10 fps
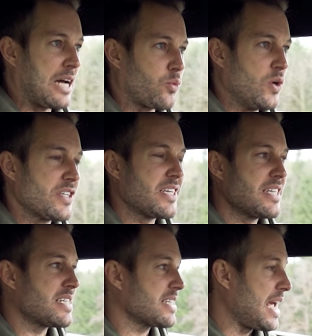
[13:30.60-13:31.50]
That was
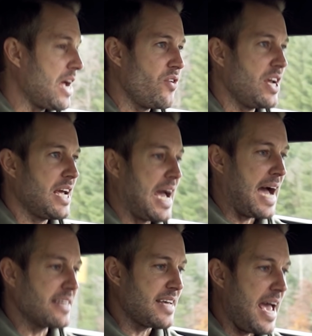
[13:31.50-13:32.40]
scary
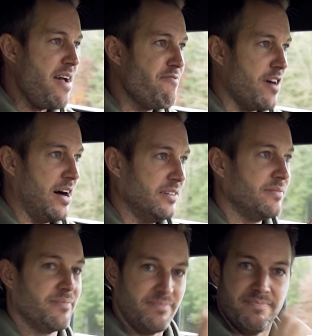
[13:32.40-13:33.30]
as ever.
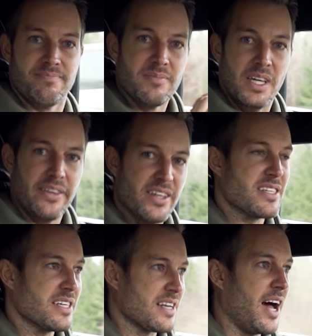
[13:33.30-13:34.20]
This
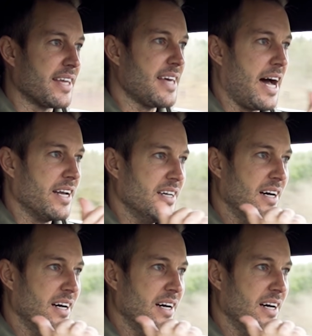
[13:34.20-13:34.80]
is like that.